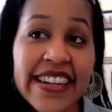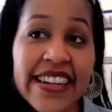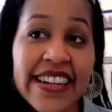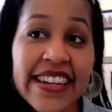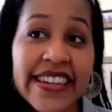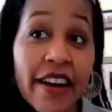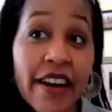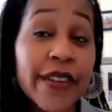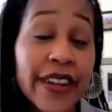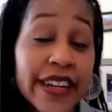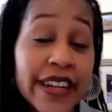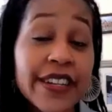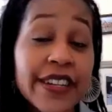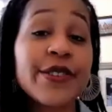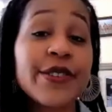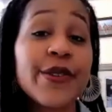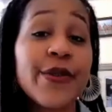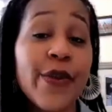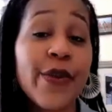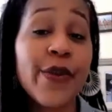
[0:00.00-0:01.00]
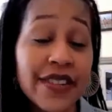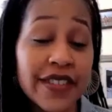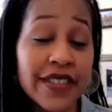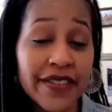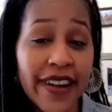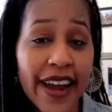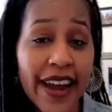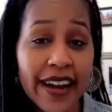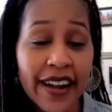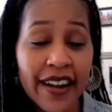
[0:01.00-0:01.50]
definitely do want to
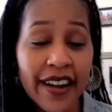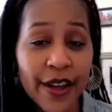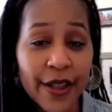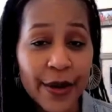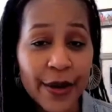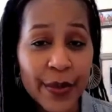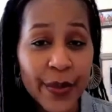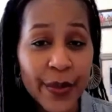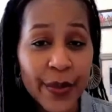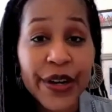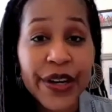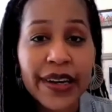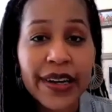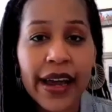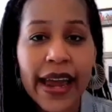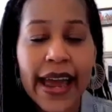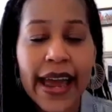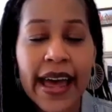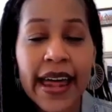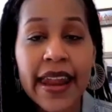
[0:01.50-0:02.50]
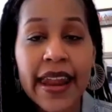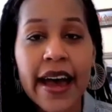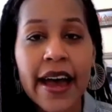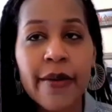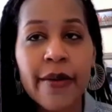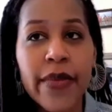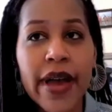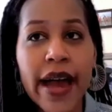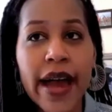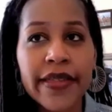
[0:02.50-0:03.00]
write another book. And
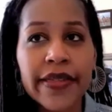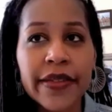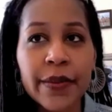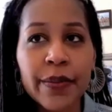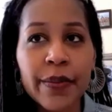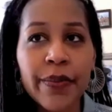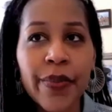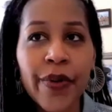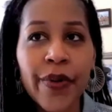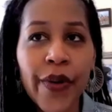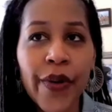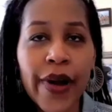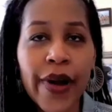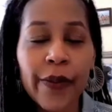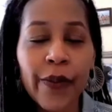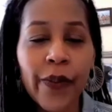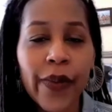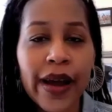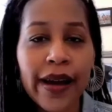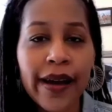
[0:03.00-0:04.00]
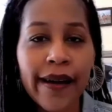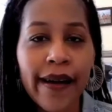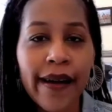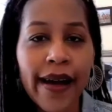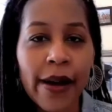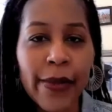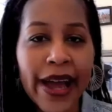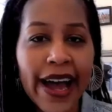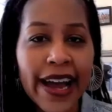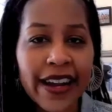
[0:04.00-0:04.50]
I'm at the point where
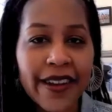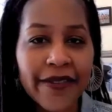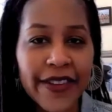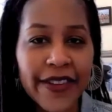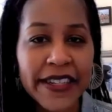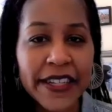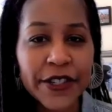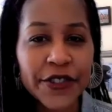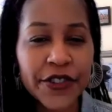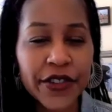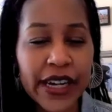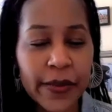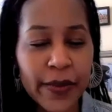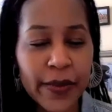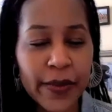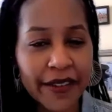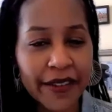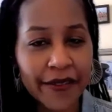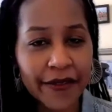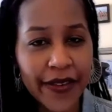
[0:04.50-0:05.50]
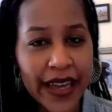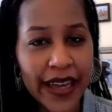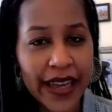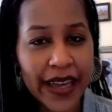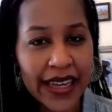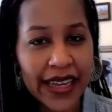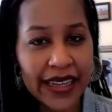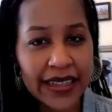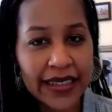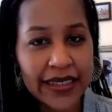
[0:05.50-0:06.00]
I'm kind of in the dreaming
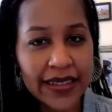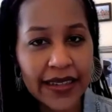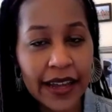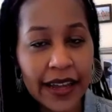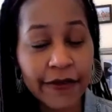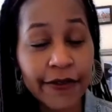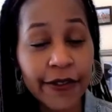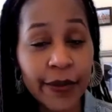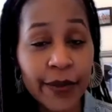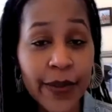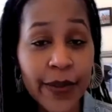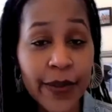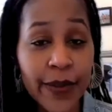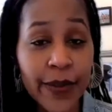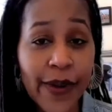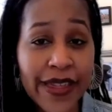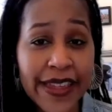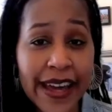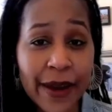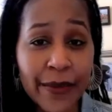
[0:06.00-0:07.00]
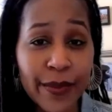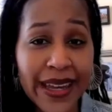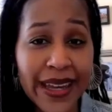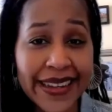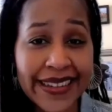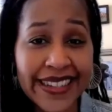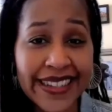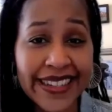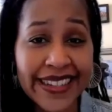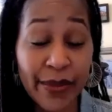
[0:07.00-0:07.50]
phase. And for me, what that
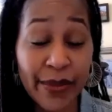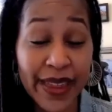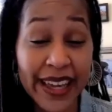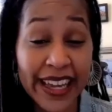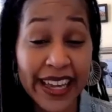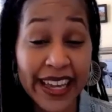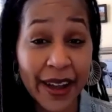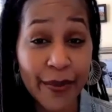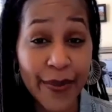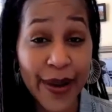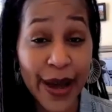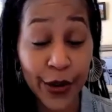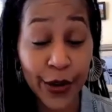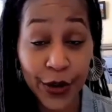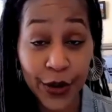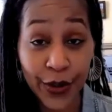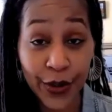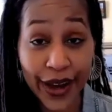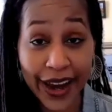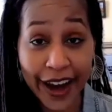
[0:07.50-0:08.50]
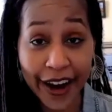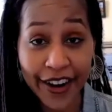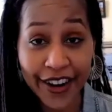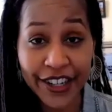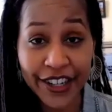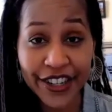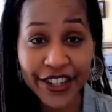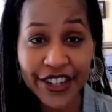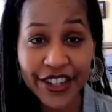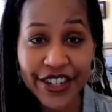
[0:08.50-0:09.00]
means is I'm thinking about new
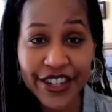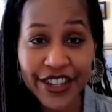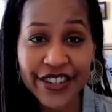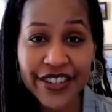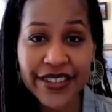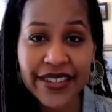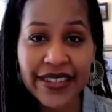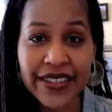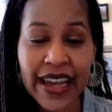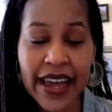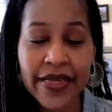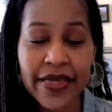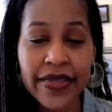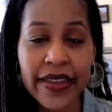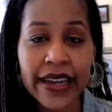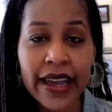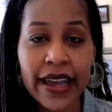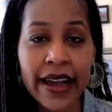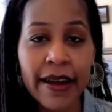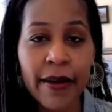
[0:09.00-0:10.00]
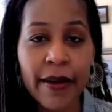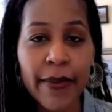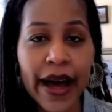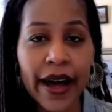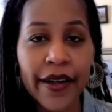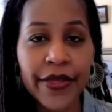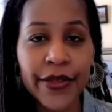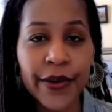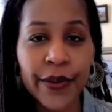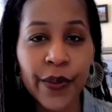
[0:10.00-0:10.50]
characters and thinking
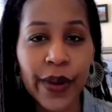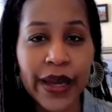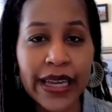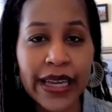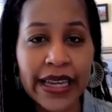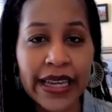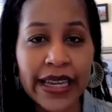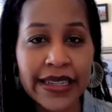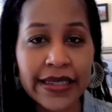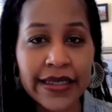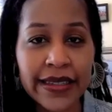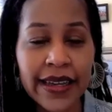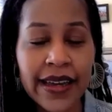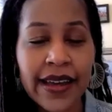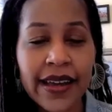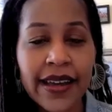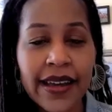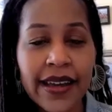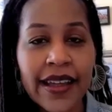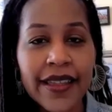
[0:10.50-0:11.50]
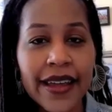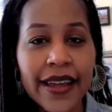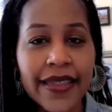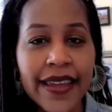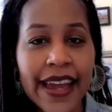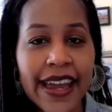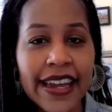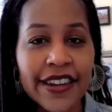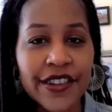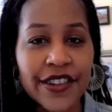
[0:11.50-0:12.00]
about the ways that
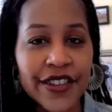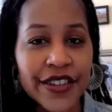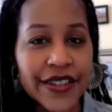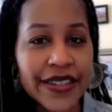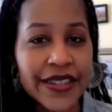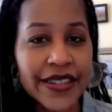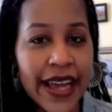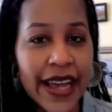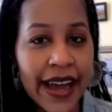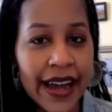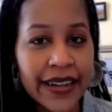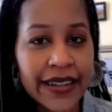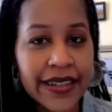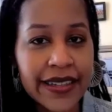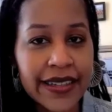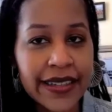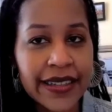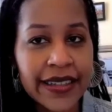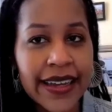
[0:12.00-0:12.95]
they intersect